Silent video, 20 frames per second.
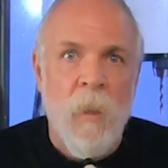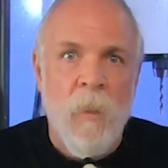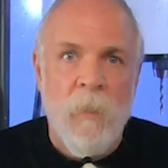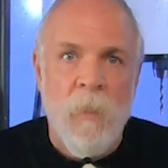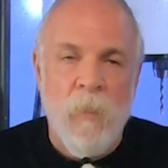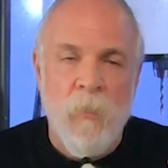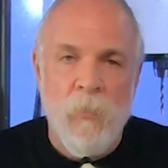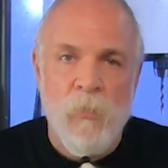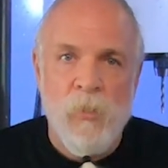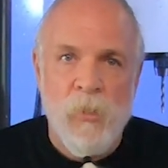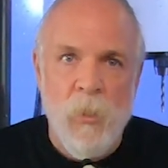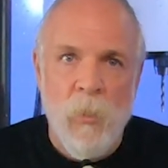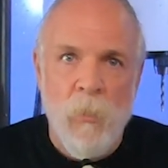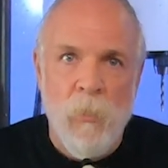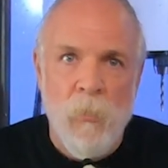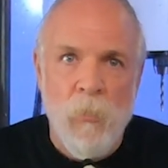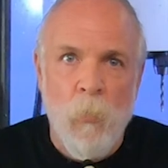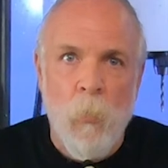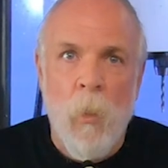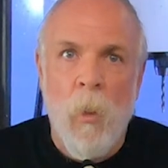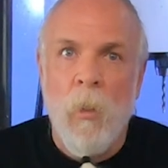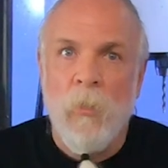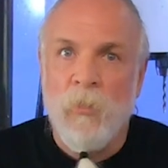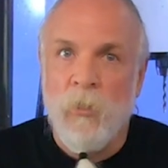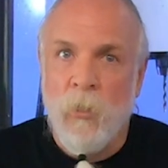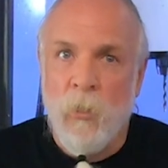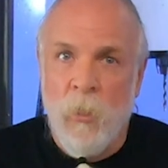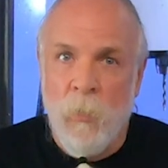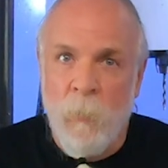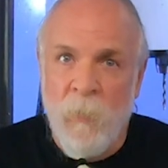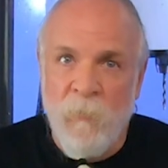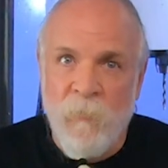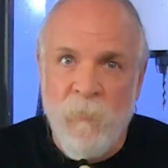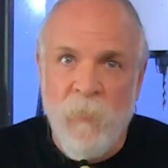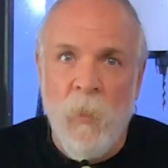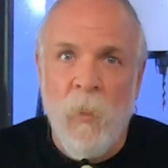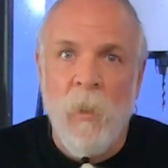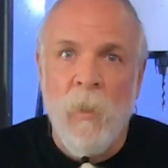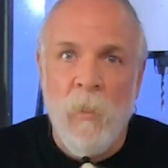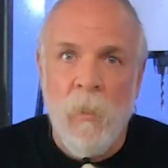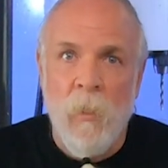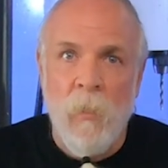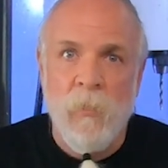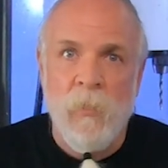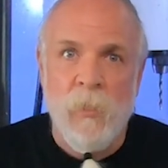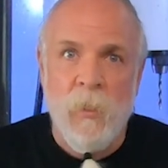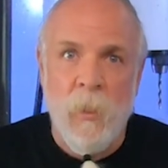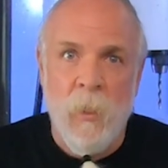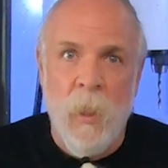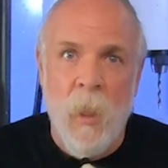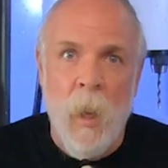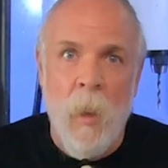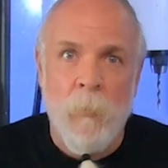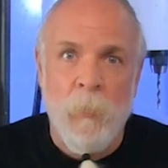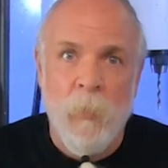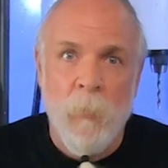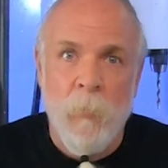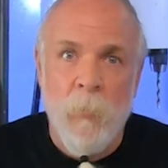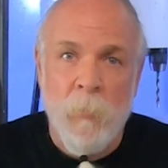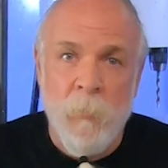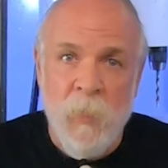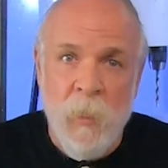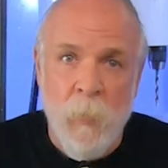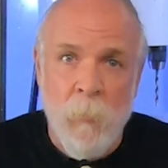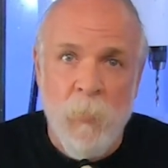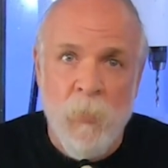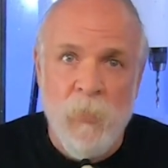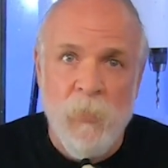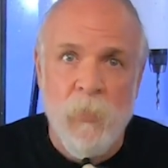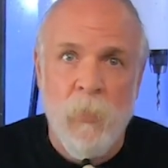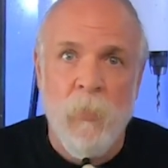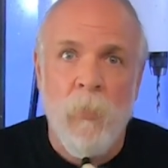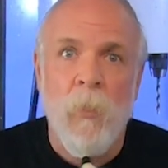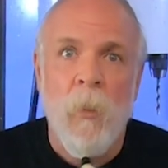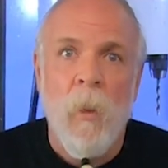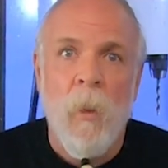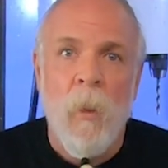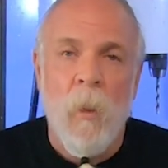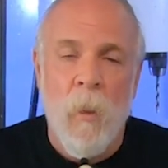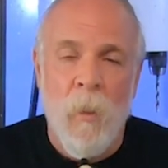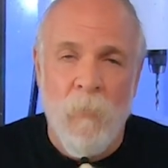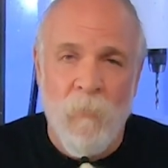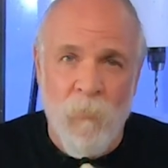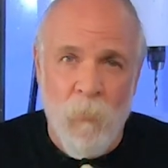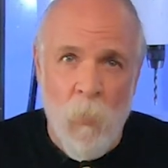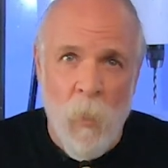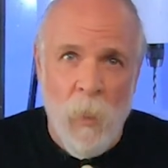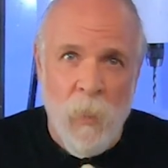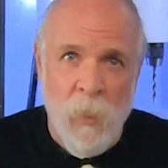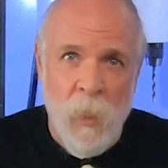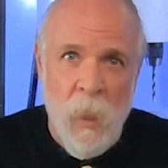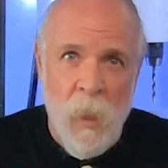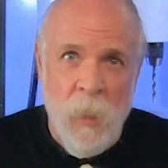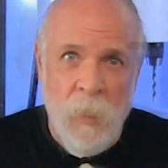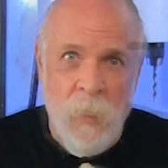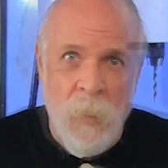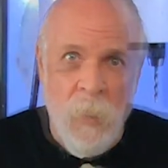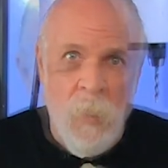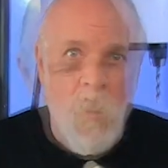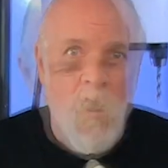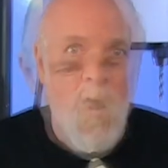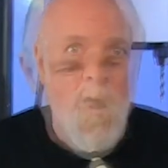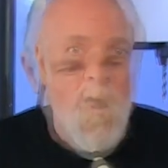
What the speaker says: that your cylinder walls are going to be very close to the optimum temperature of 190.